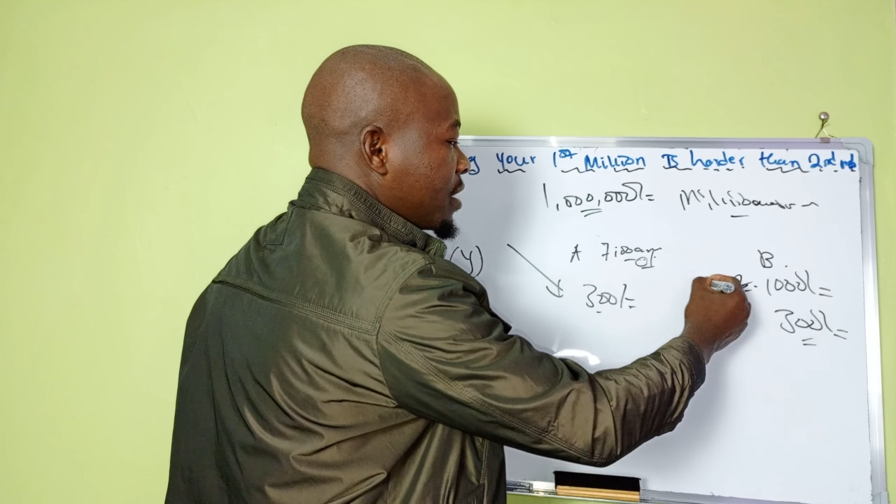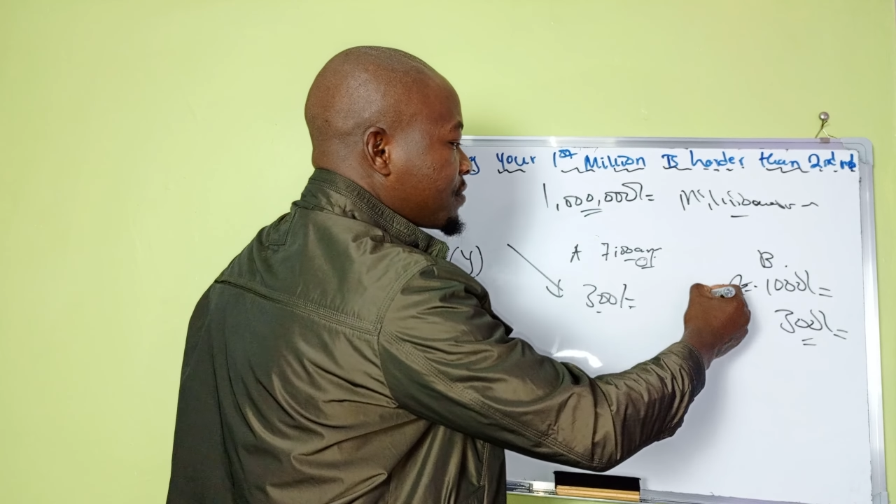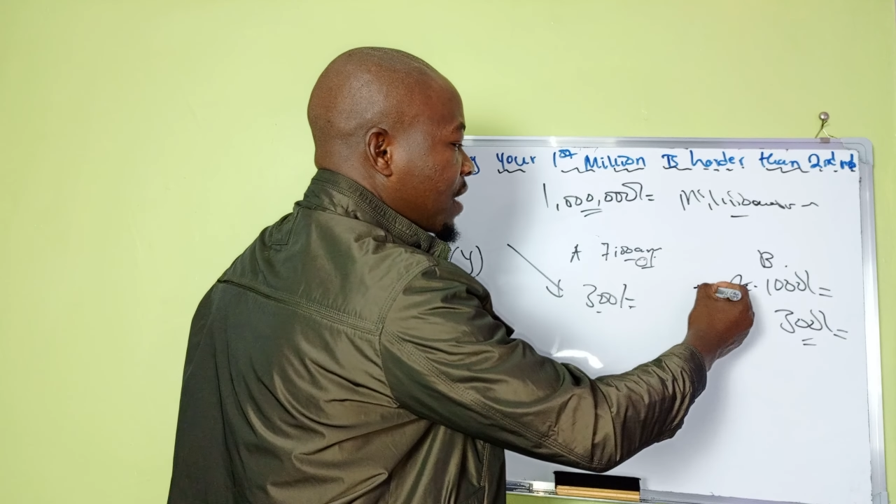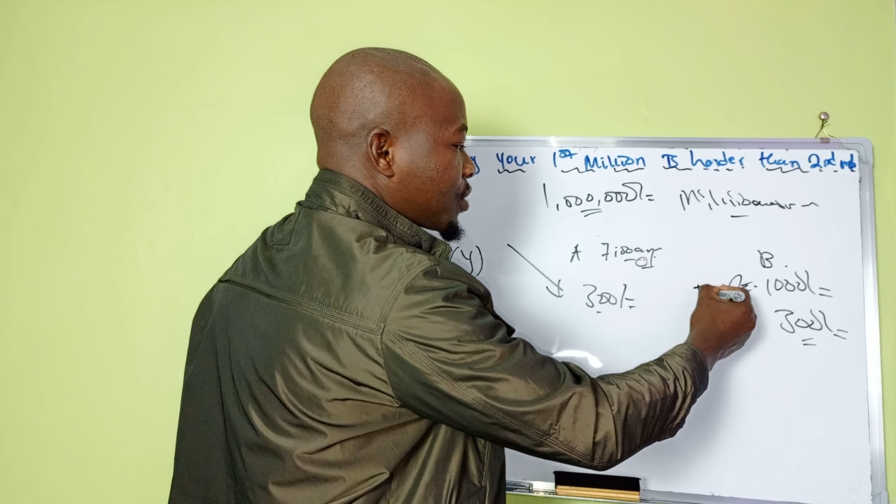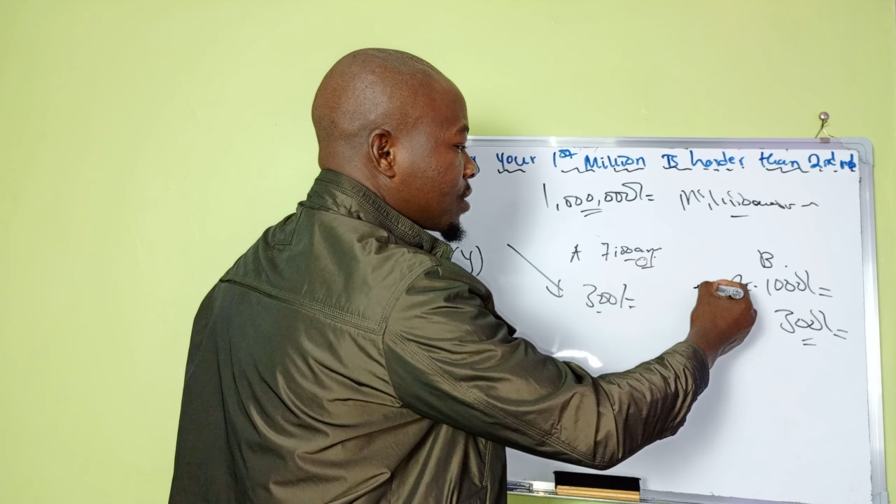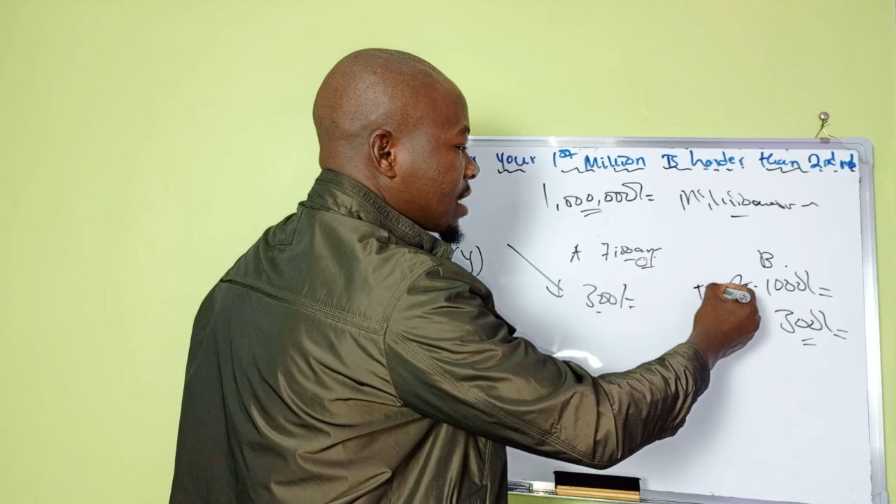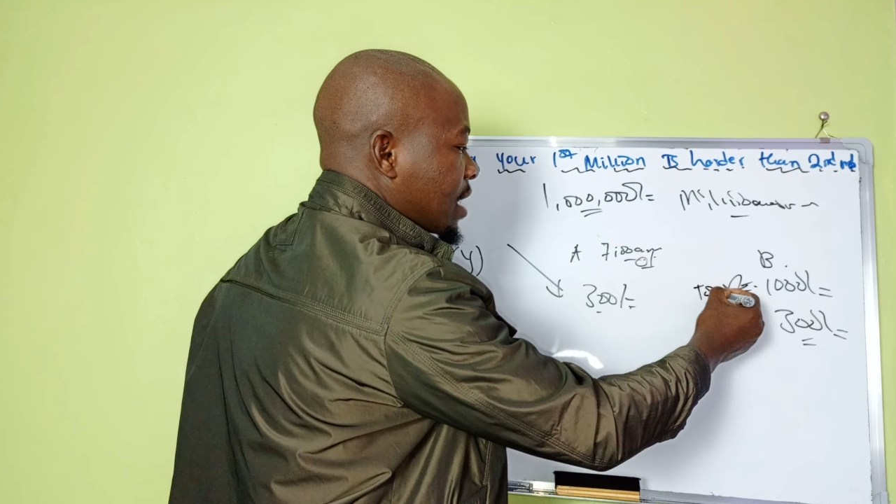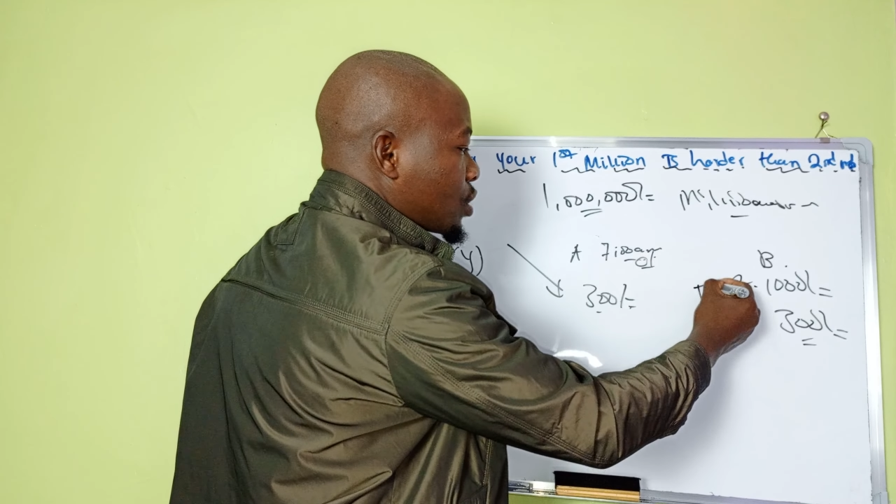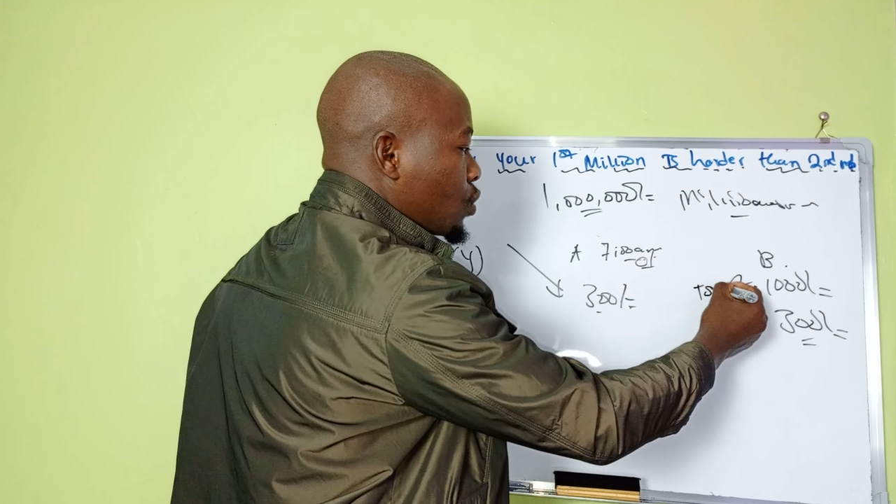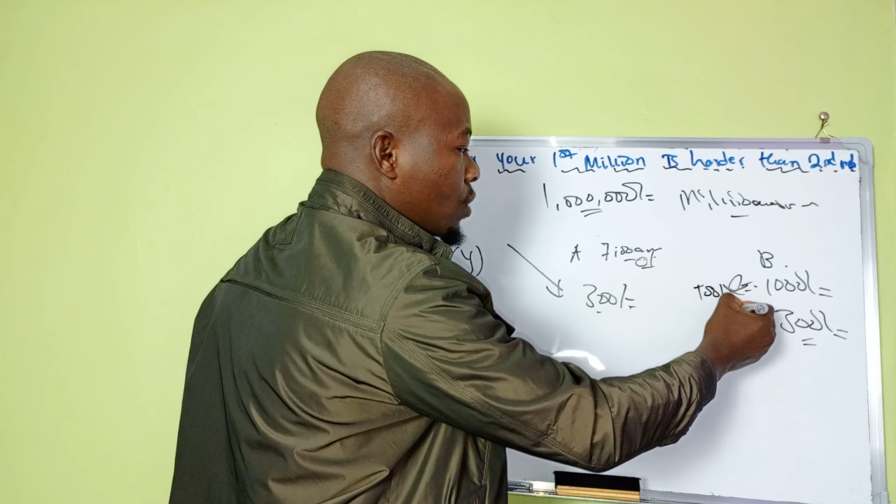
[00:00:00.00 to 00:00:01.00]
this functions as
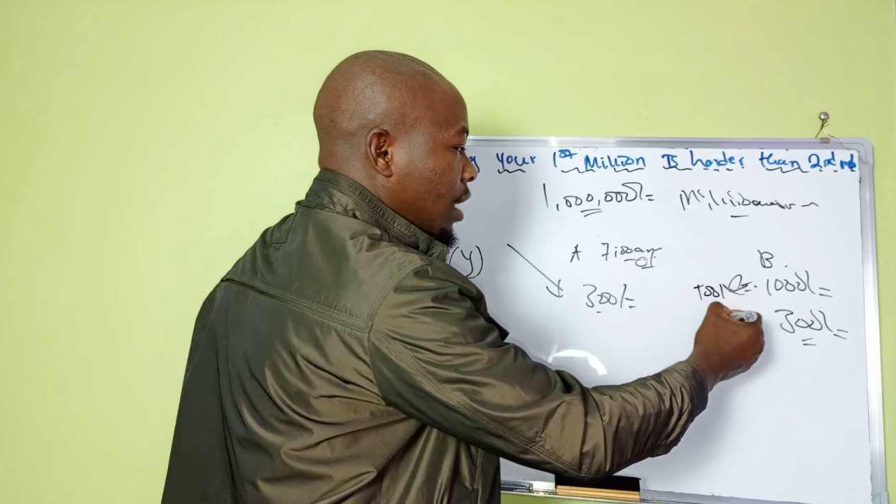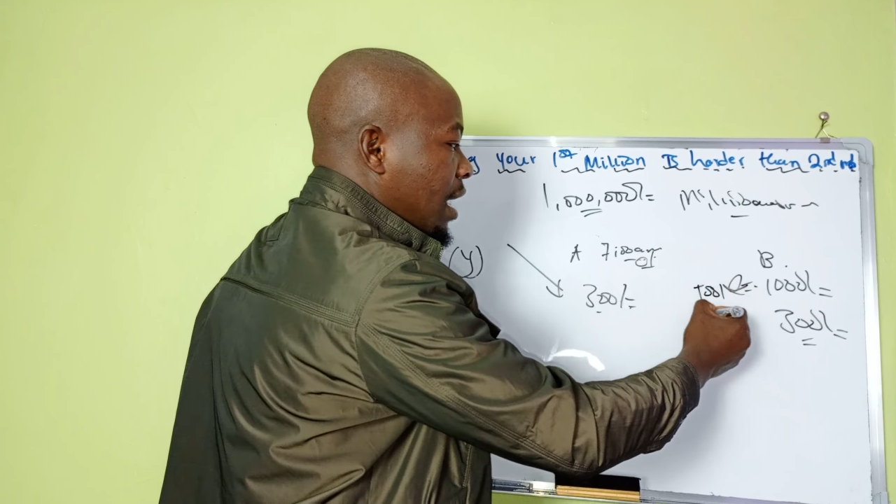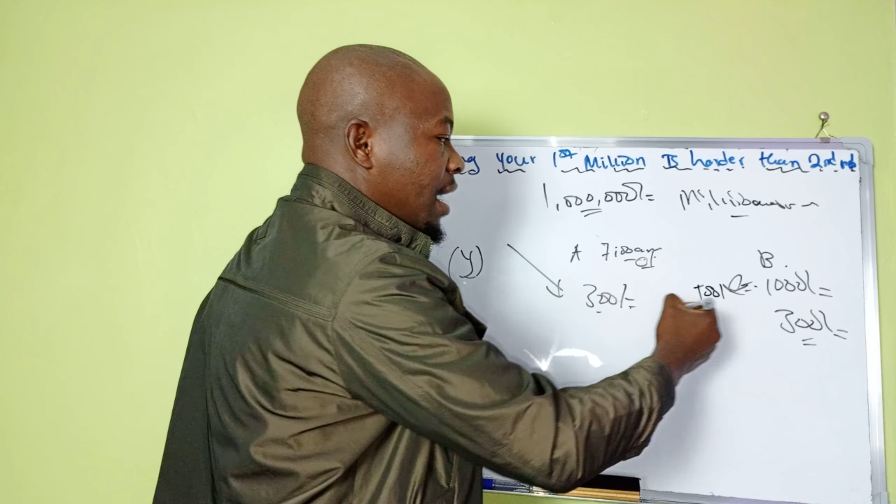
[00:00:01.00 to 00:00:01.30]
a tool.